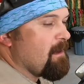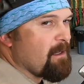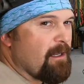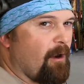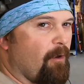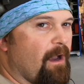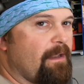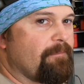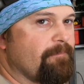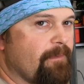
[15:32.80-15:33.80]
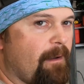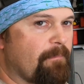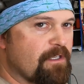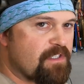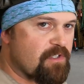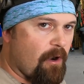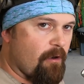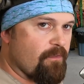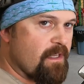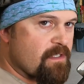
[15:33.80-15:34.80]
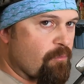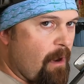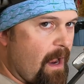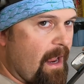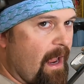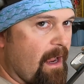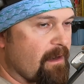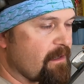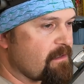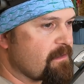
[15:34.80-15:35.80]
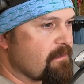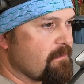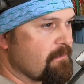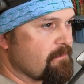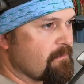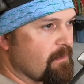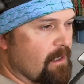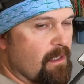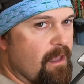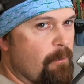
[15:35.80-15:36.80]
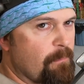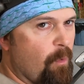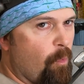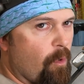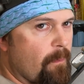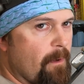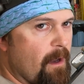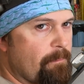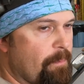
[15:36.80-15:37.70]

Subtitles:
You know what? I'm going to start this right-handed. It'll help me warm up,